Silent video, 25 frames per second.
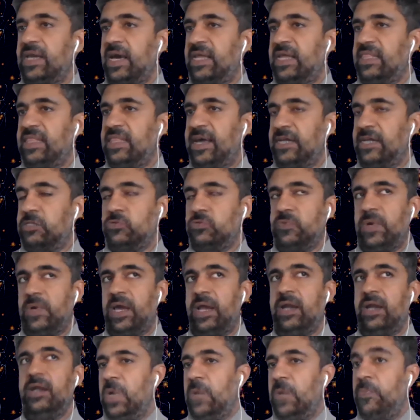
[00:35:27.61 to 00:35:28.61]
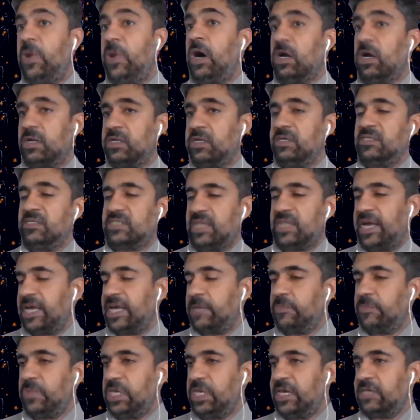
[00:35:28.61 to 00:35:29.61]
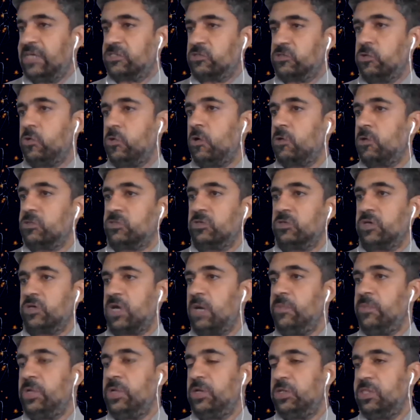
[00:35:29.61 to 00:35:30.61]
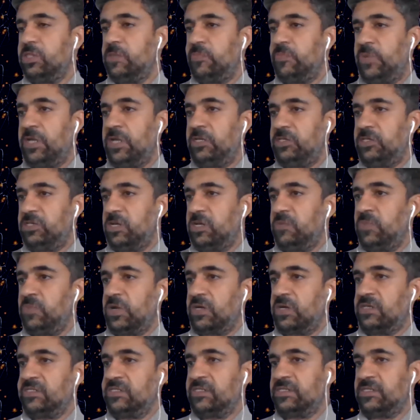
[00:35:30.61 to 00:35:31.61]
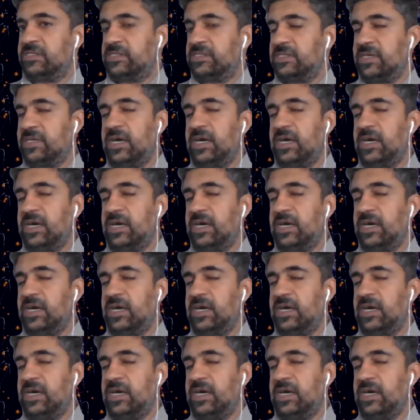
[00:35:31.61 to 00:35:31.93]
And that's where partners like BSO also come into the picture, because it's